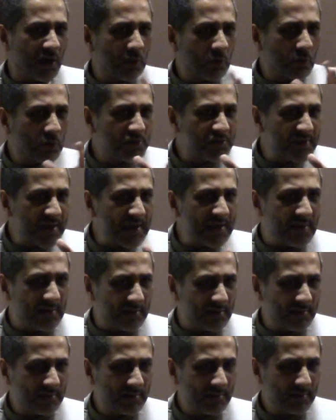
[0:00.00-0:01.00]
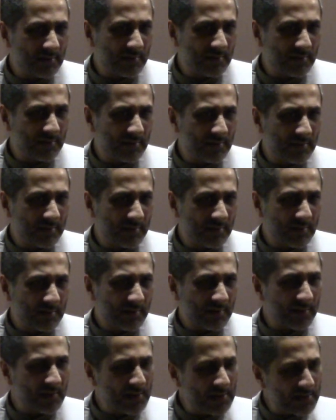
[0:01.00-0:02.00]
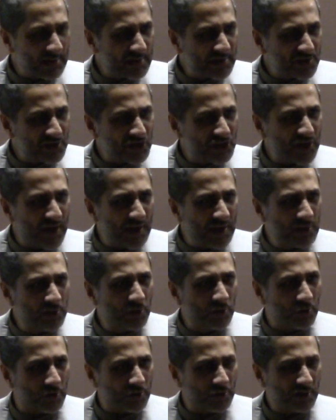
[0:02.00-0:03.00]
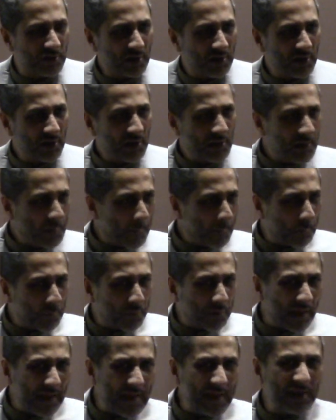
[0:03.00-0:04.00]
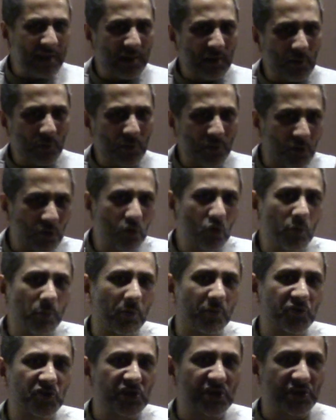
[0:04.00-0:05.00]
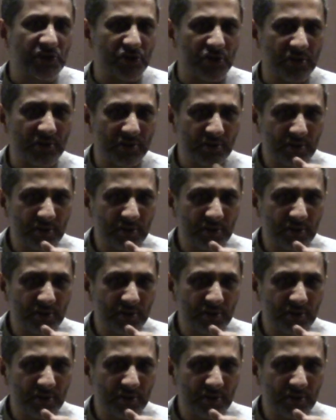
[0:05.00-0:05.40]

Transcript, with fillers: Al-Hussein in his childhood playing with a group of children.